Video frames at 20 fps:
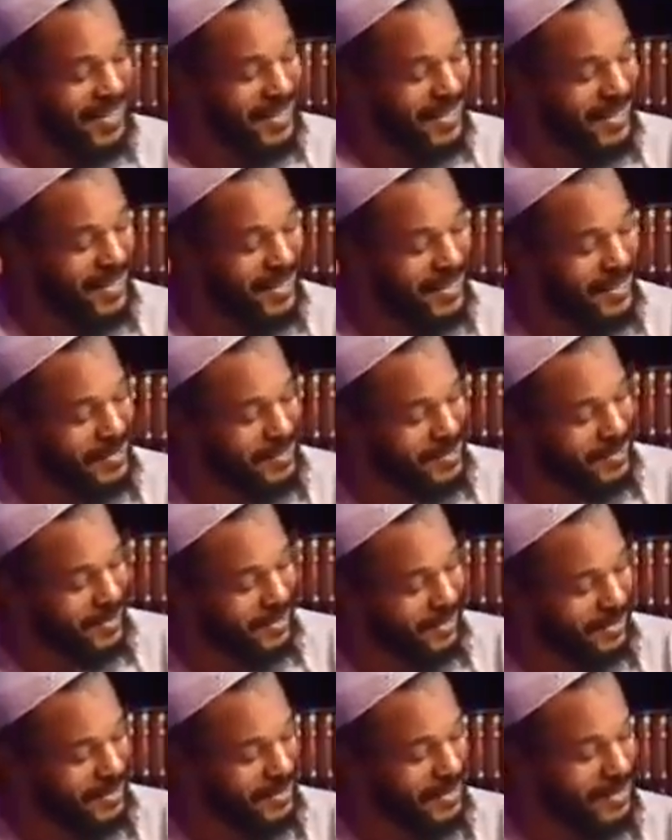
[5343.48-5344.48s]

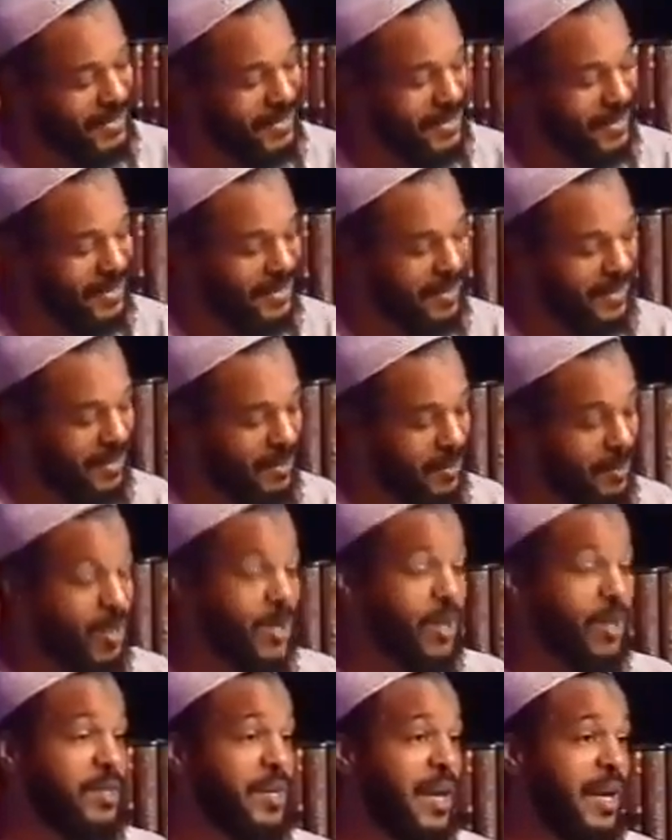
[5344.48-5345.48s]

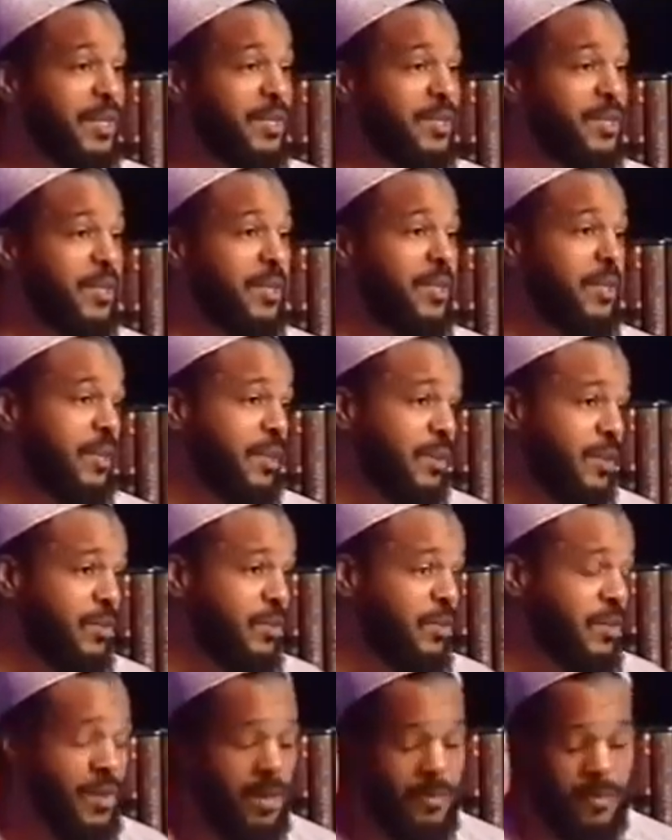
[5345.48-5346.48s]
because actually,
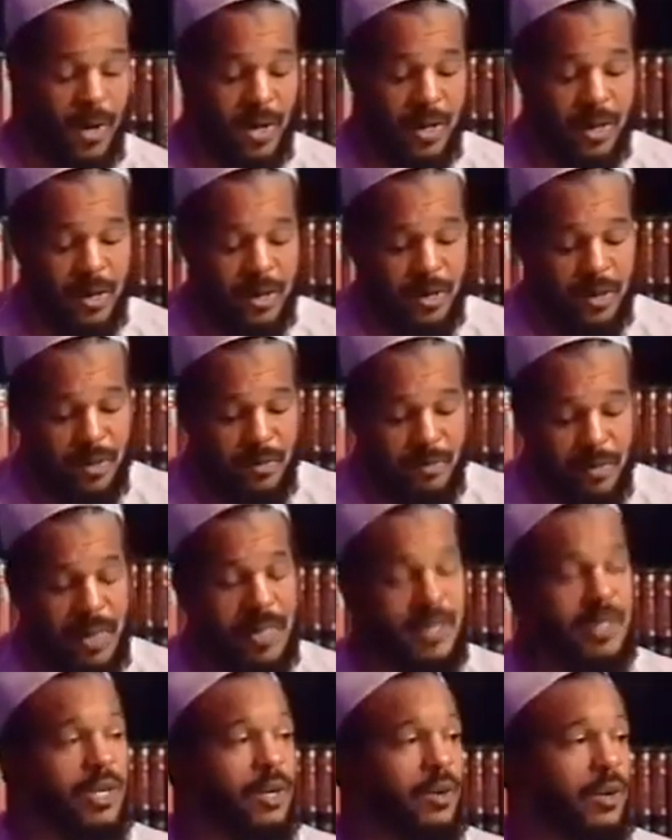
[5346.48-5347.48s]
the American
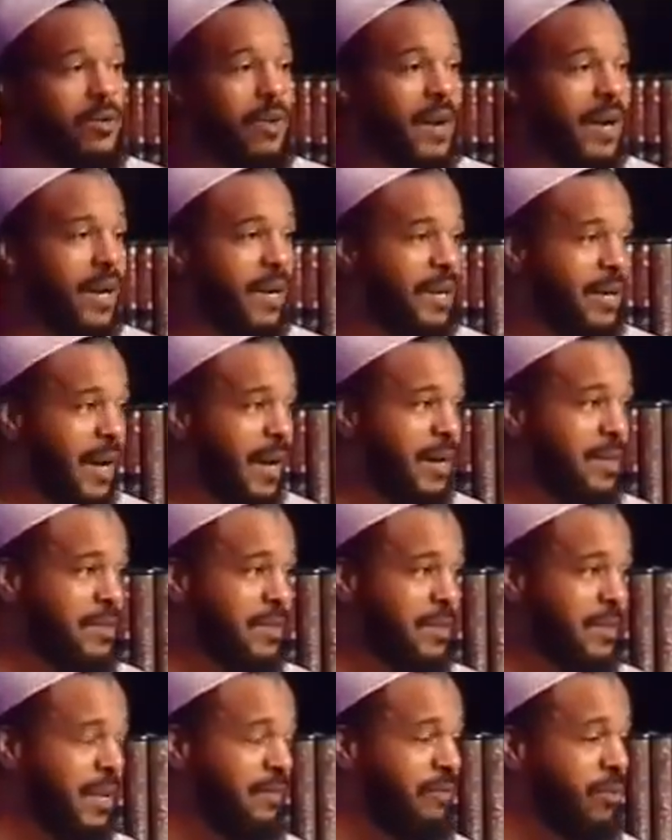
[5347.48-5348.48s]
military
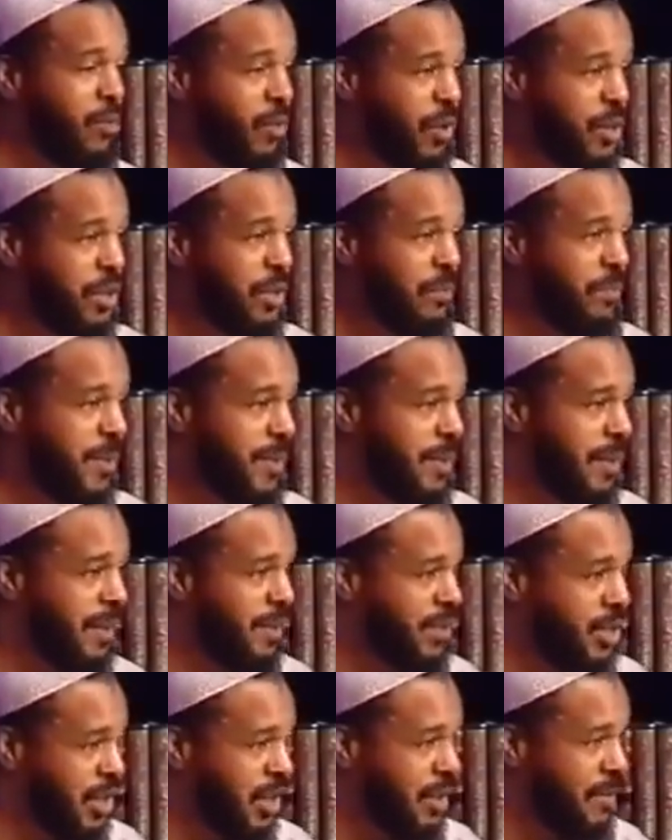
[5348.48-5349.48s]
recognizes devil worship as a
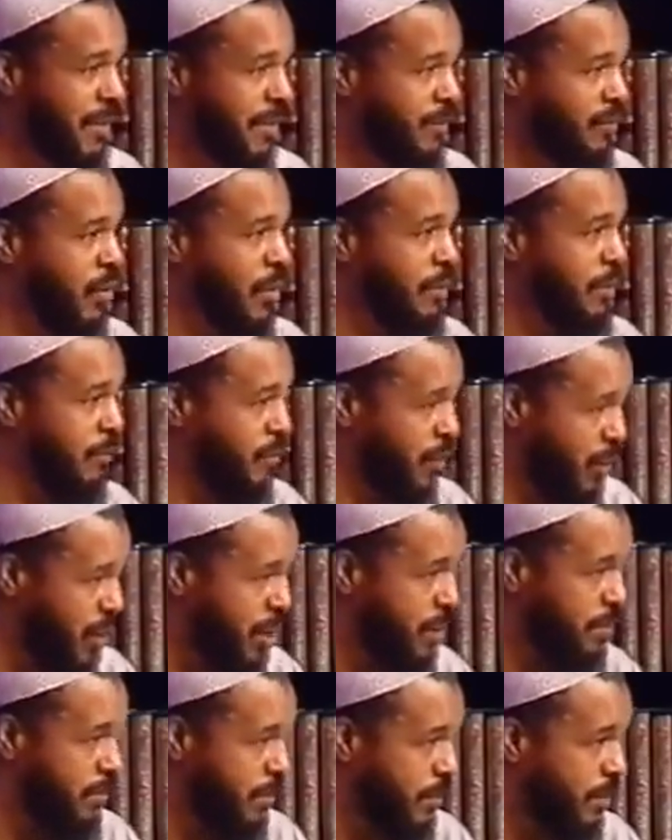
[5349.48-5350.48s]
legitimate form of
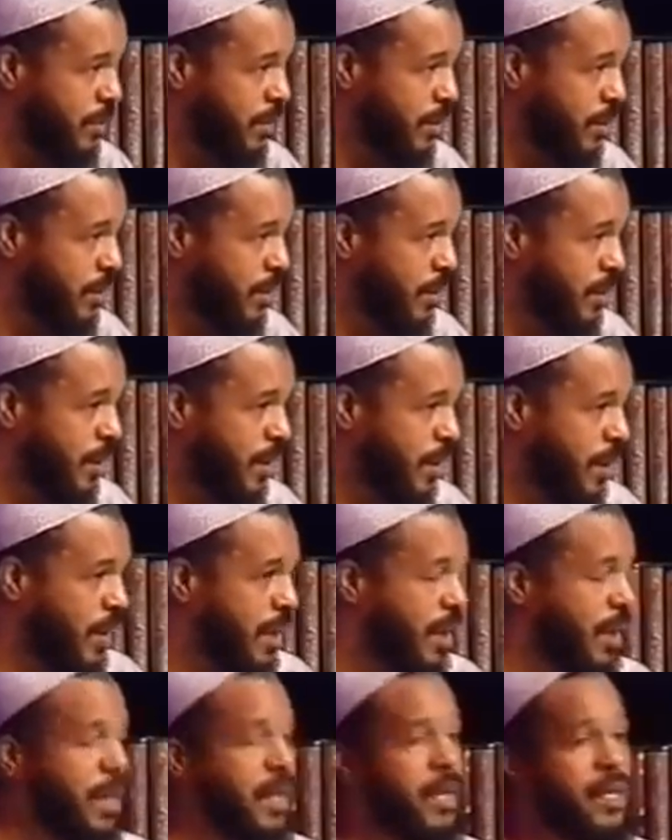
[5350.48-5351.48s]
worship.
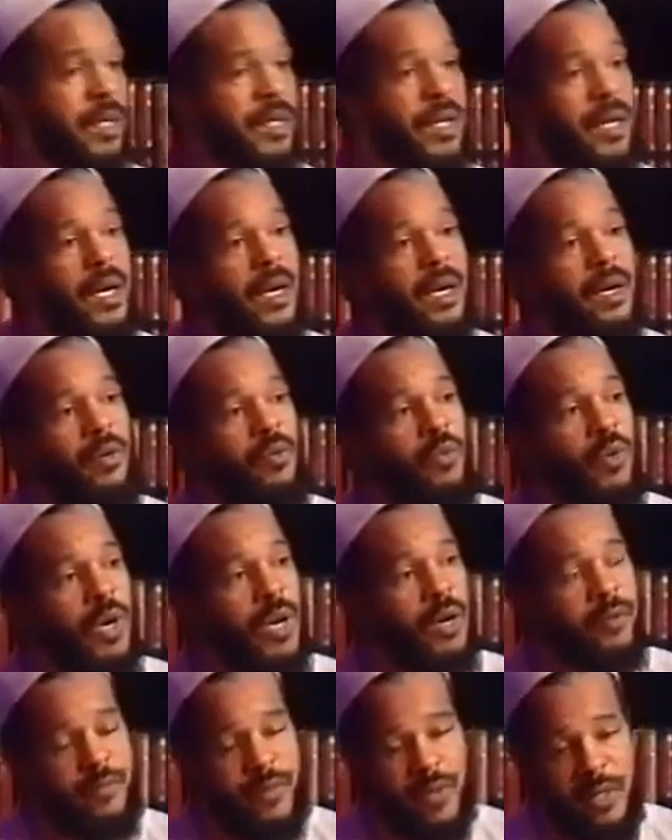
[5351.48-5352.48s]
And
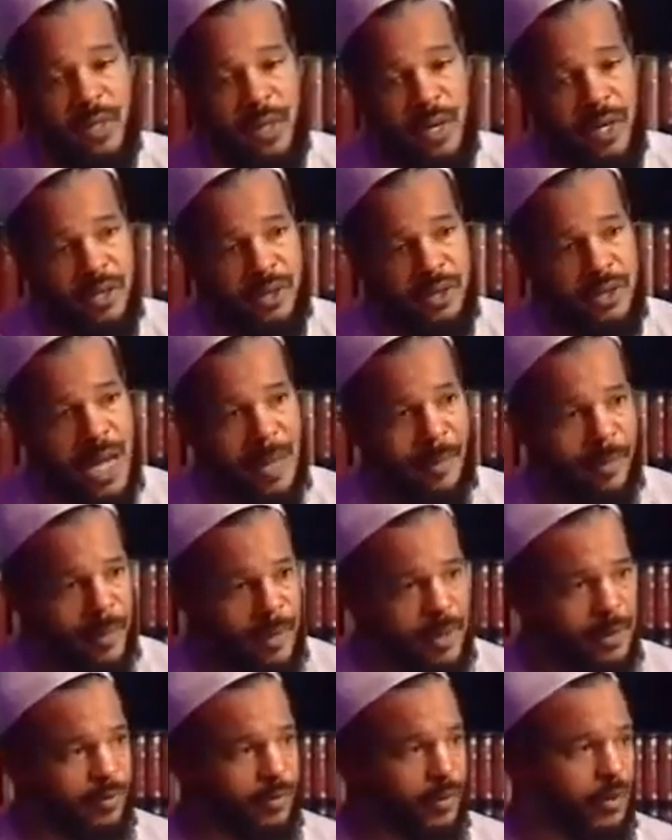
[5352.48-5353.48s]
wherever there are
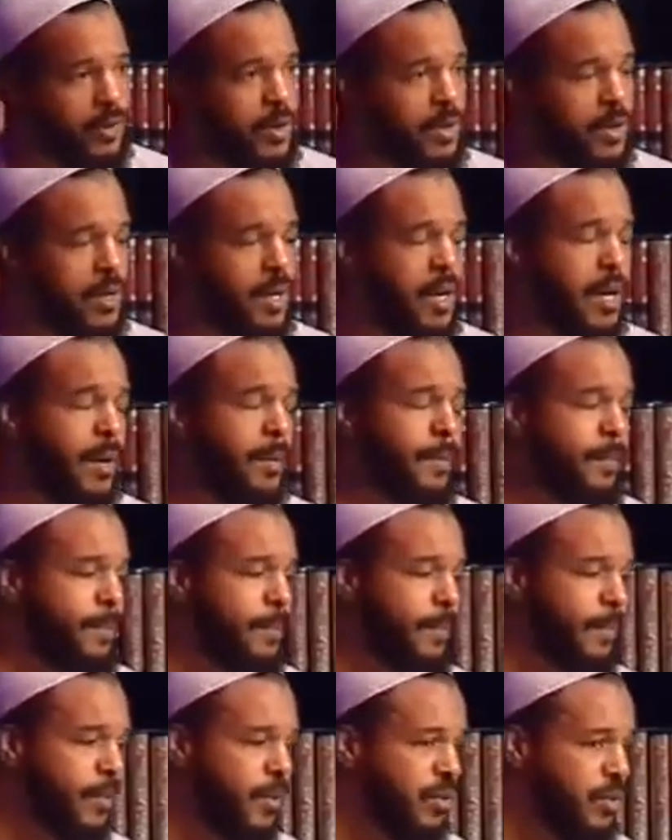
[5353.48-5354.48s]
chapels for the
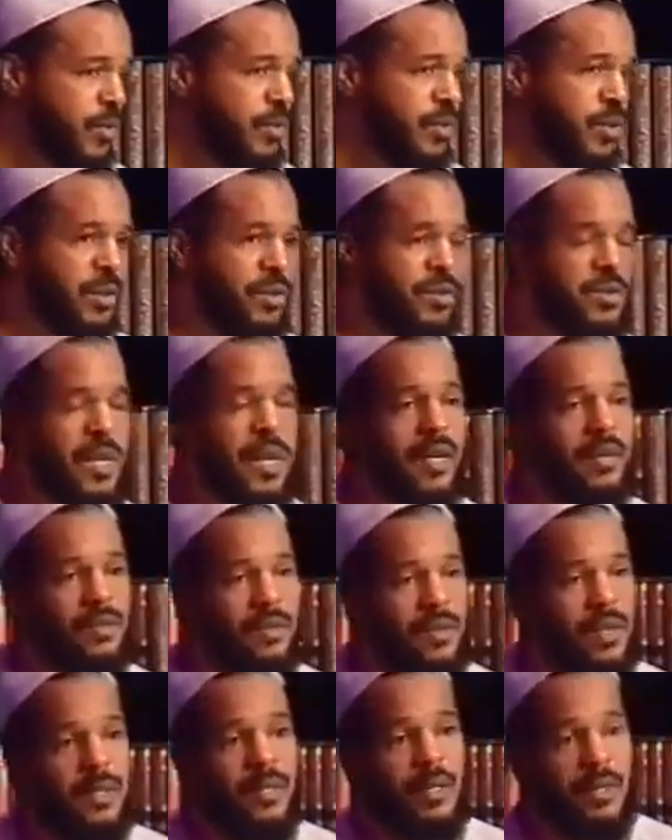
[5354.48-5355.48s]
Christian
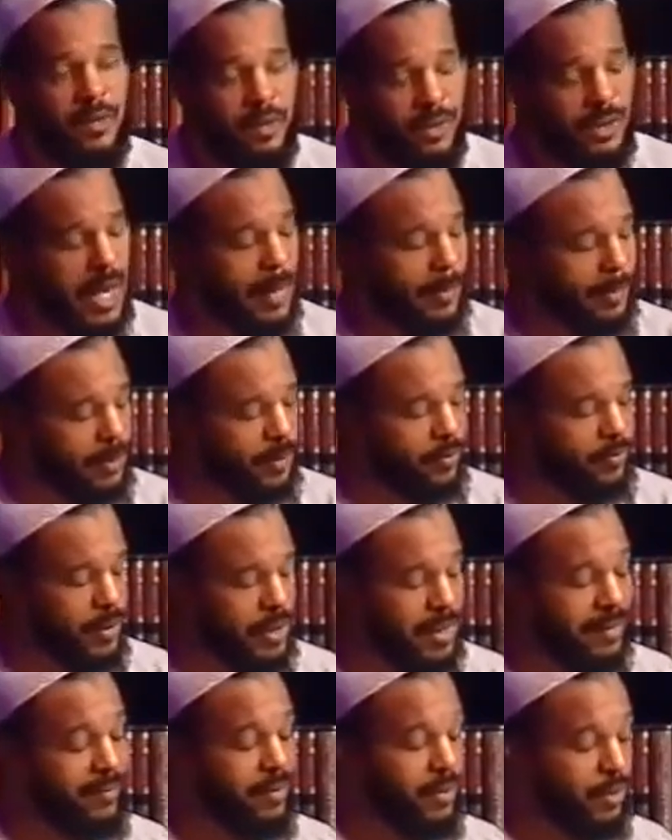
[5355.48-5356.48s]
sects, then there are chapels
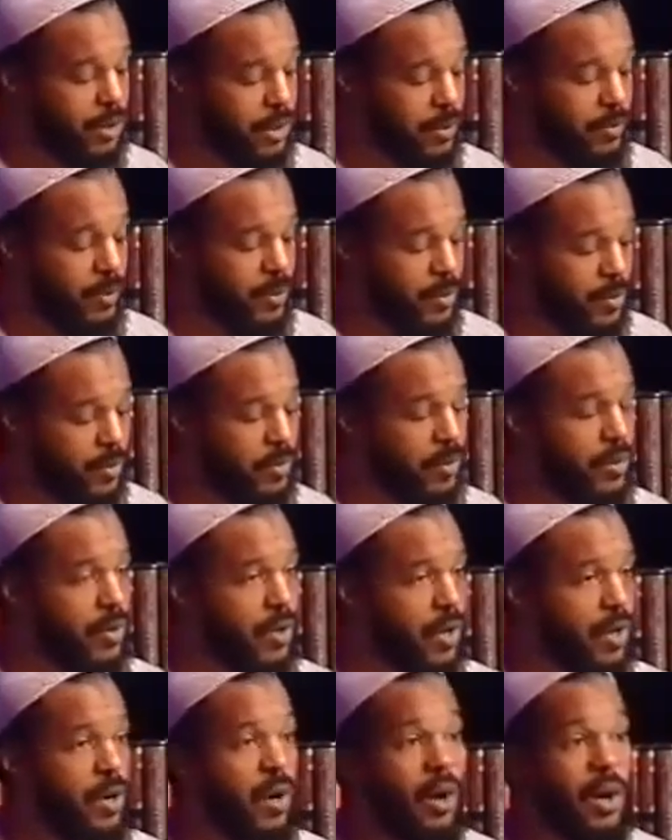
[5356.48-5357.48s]
for devil worshippers
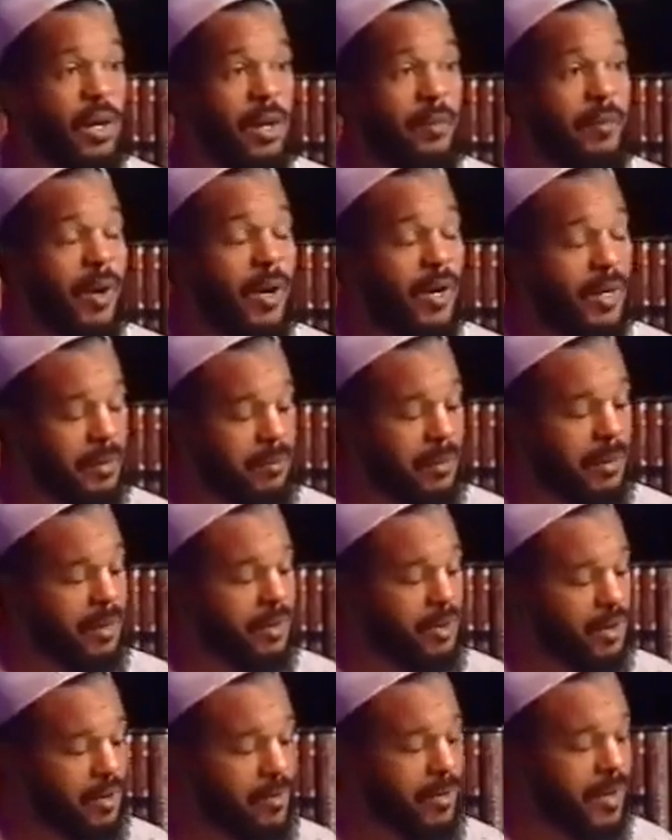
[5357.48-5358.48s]
on all American
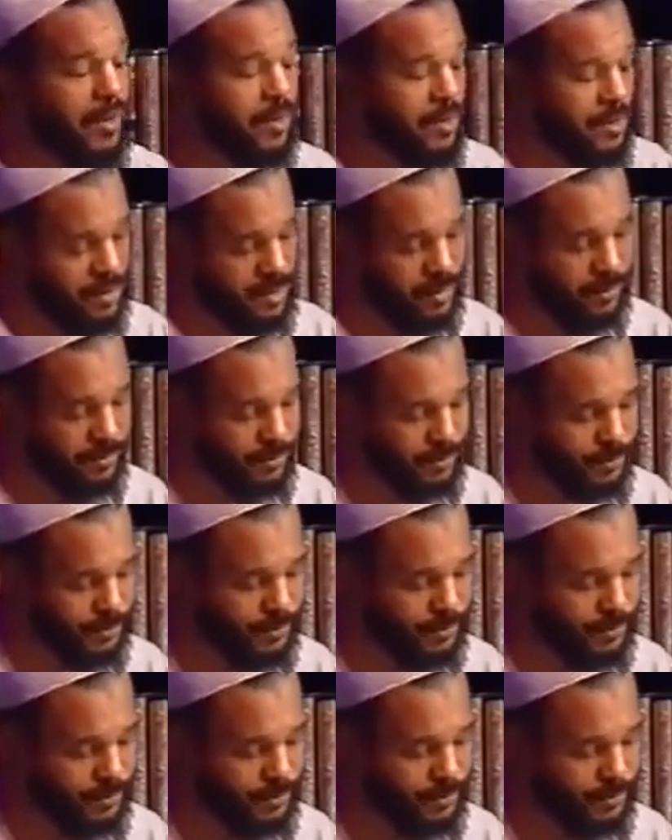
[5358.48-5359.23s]
military bases.